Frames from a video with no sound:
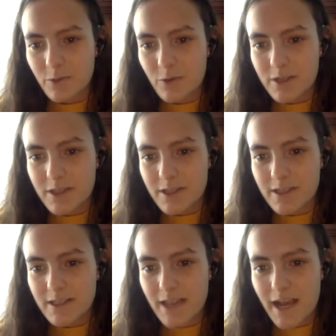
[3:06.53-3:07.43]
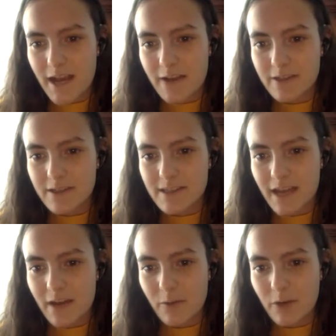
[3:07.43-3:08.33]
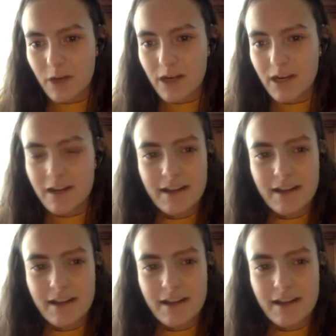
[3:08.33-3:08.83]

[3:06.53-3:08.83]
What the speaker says: courses? How does that work?